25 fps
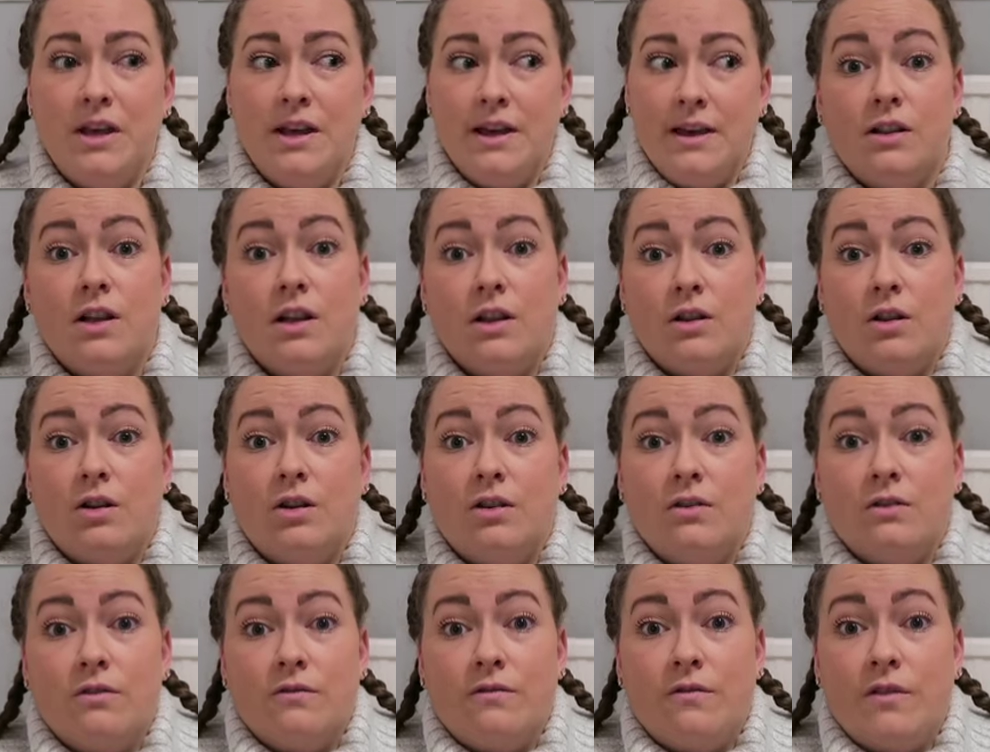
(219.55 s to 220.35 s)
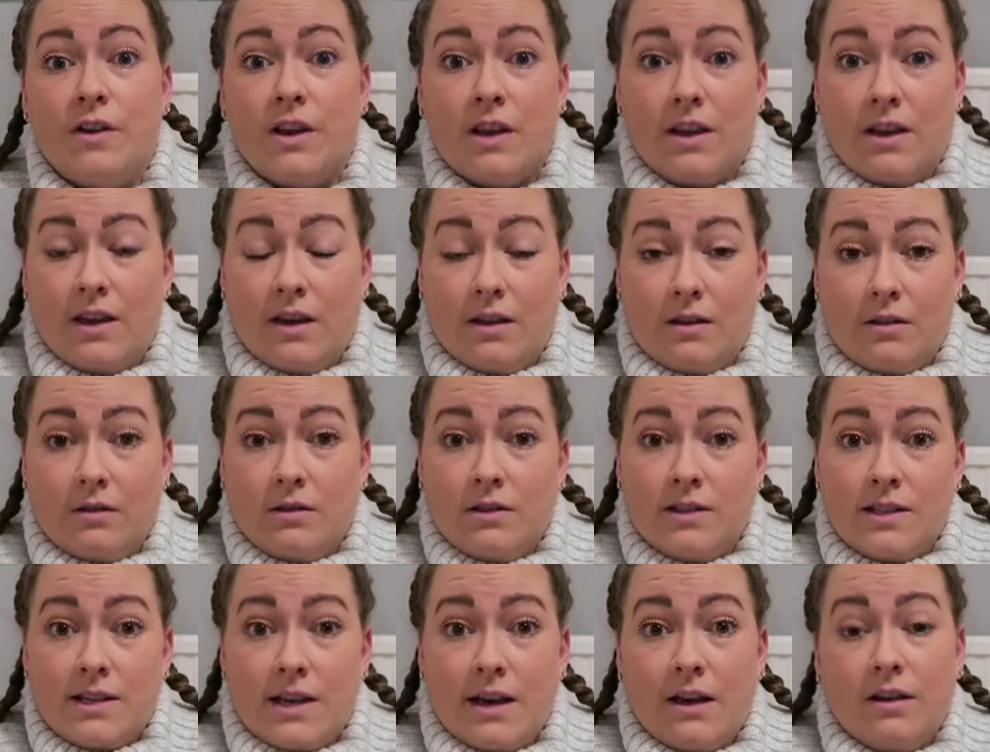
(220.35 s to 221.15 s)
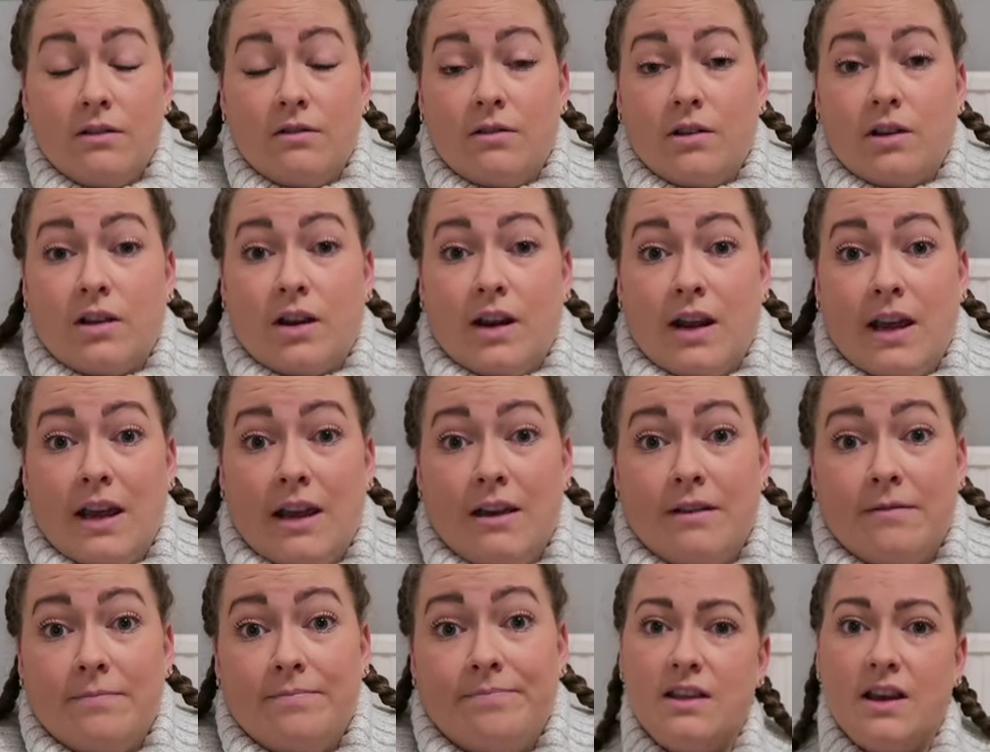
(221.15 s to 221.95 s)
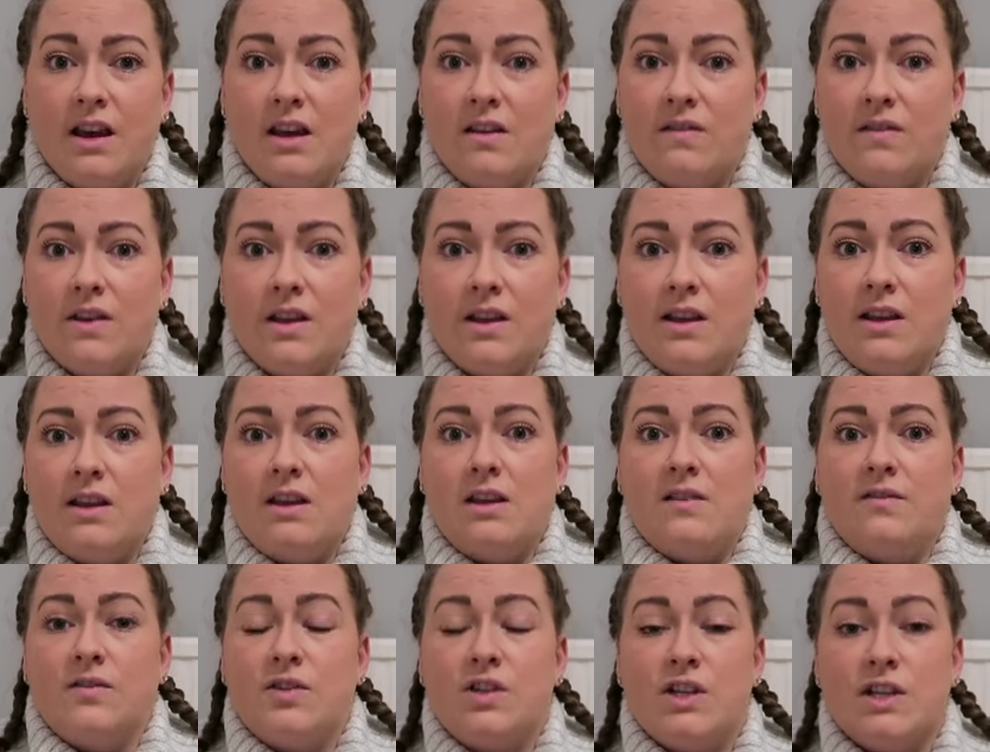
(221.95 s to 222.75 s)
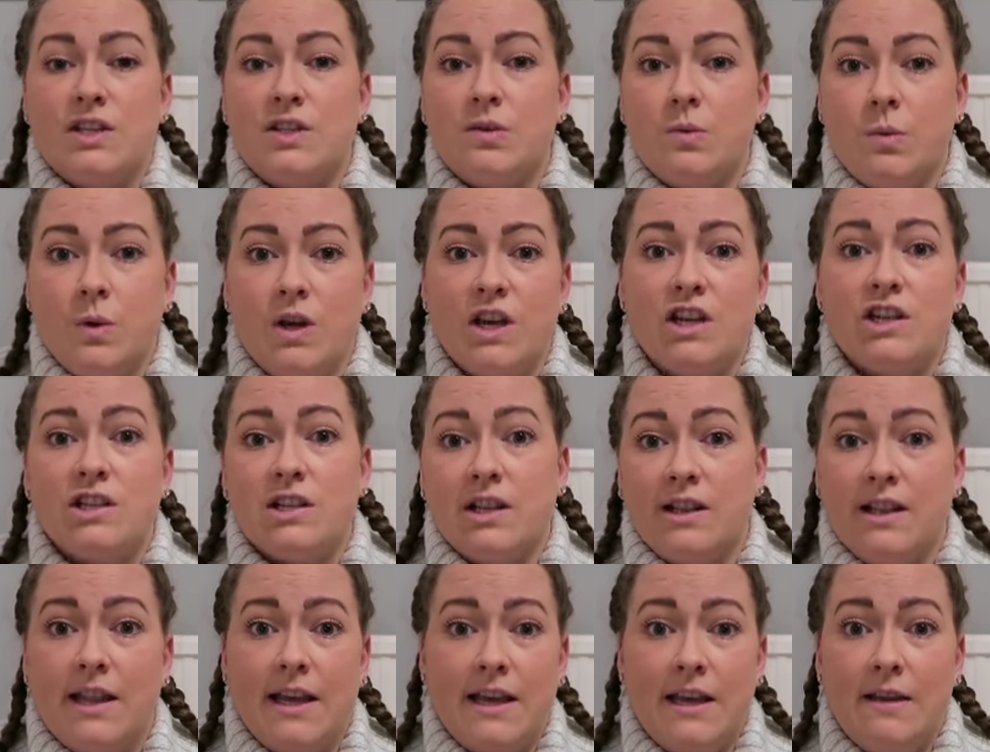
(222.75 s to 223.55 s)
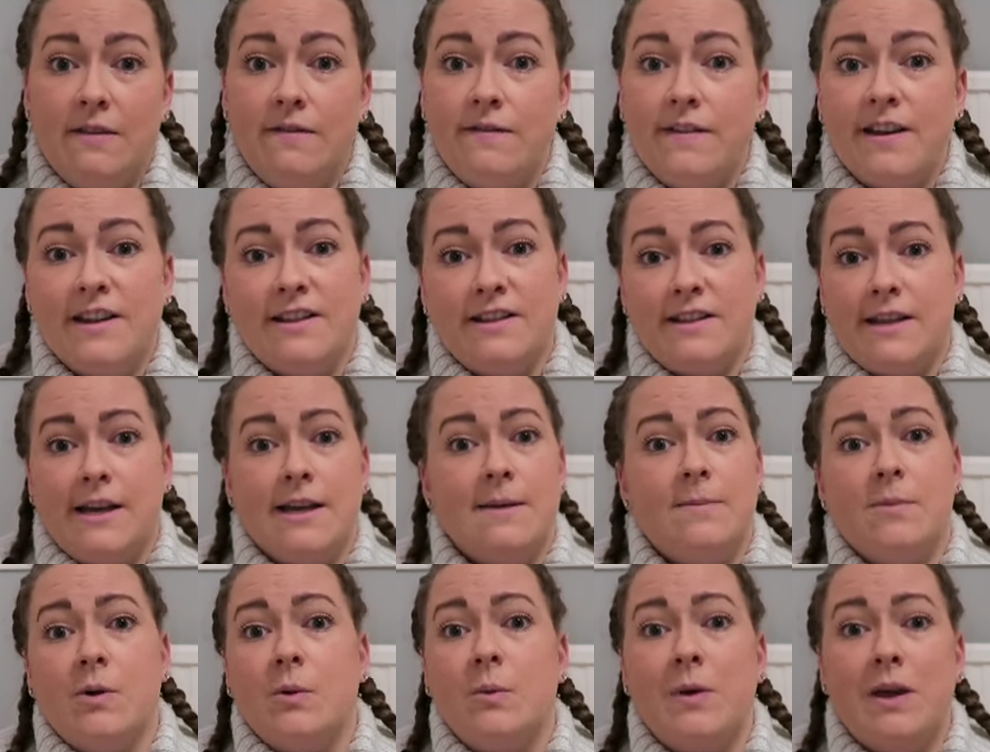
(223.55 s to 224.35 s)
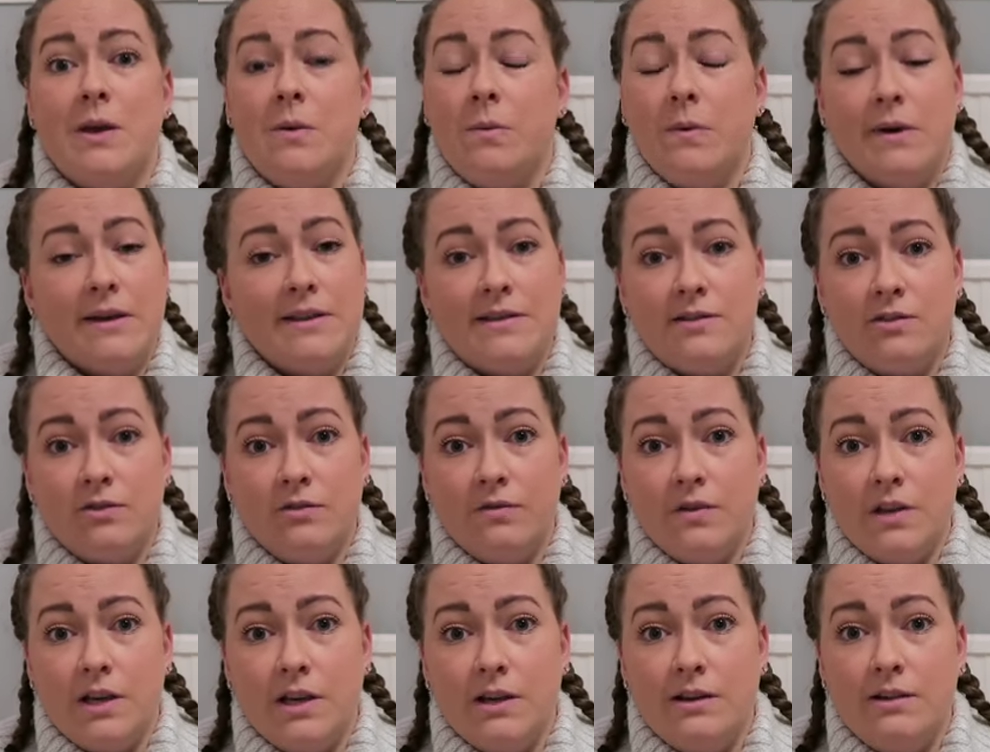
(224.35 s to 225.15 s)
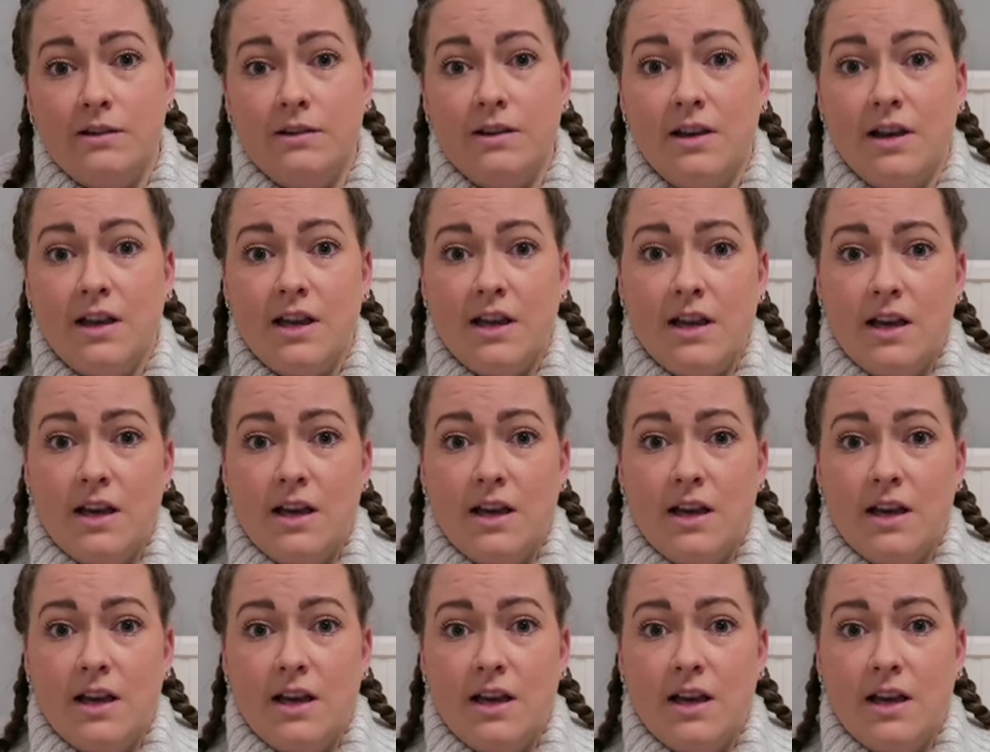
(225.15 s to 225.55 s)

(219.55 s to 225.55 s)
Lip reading: A lot of guilt and regret that I feel like I've just wished life and time away with Sophia.